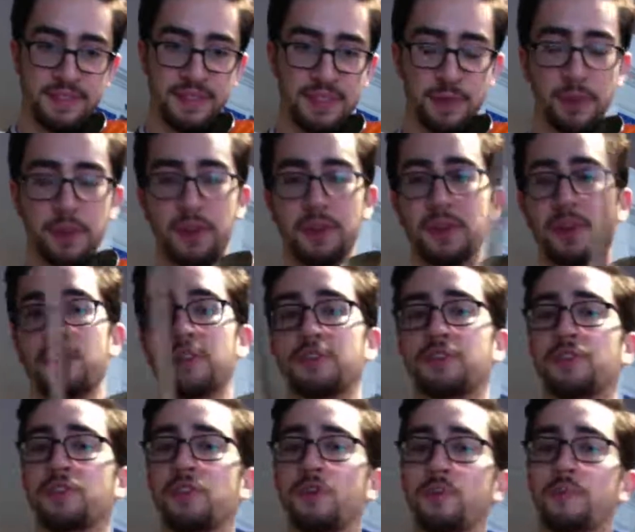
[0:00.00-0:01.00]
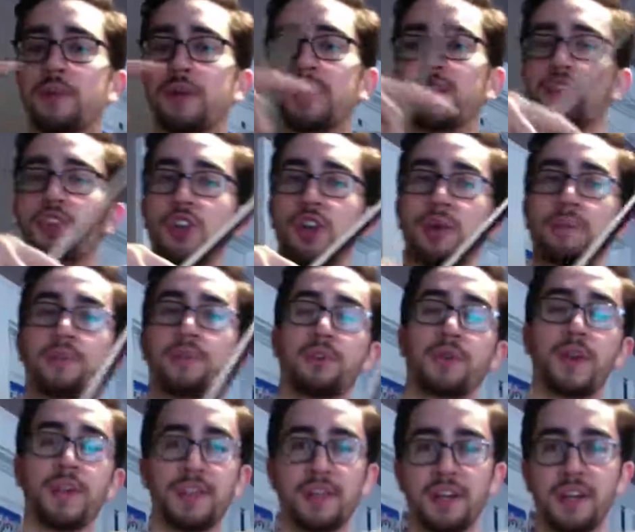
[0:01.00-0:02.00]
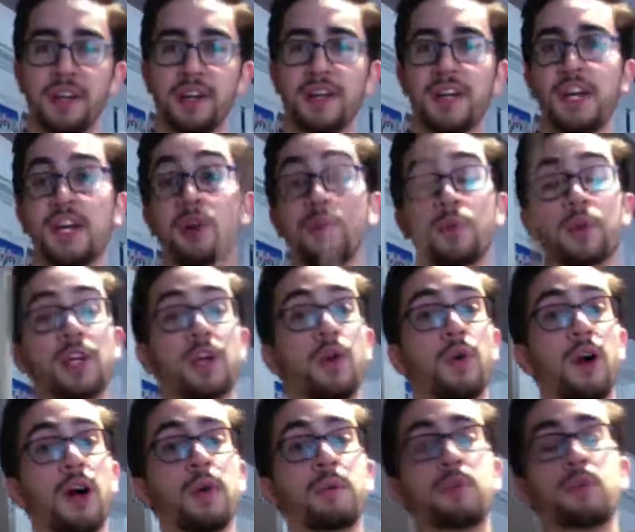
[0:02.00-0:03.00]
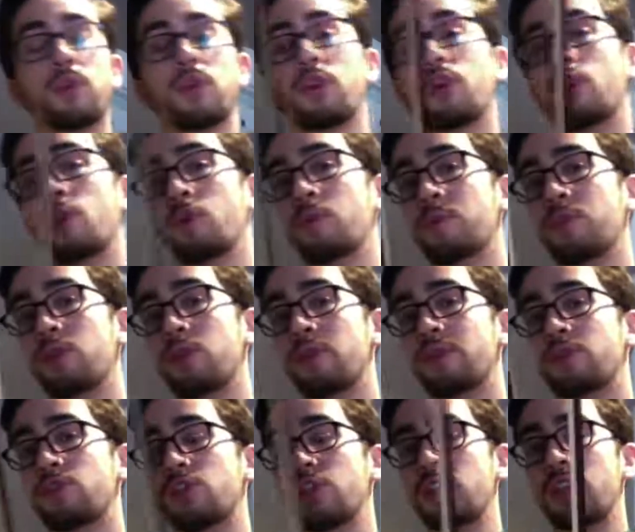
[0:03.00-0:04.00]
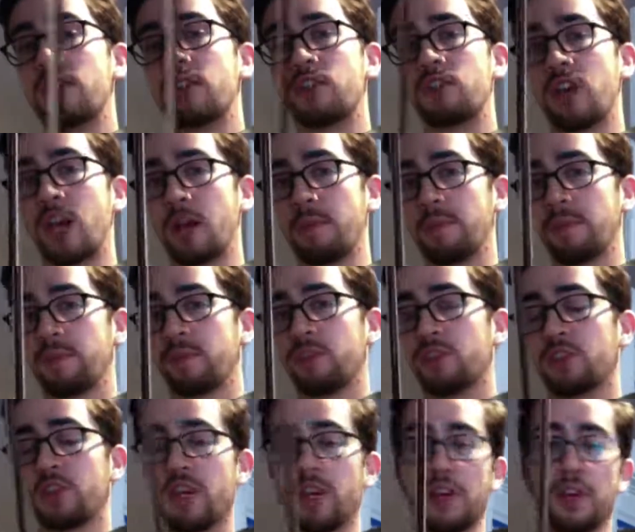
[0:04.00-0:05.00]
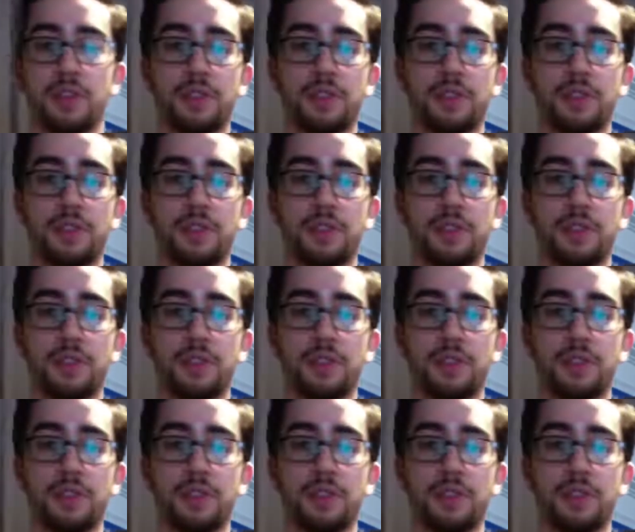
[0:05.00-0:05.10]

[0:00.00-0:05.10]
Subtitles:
We'll learn those two big jumps right there. We go up to our home note of G, the top of the scale,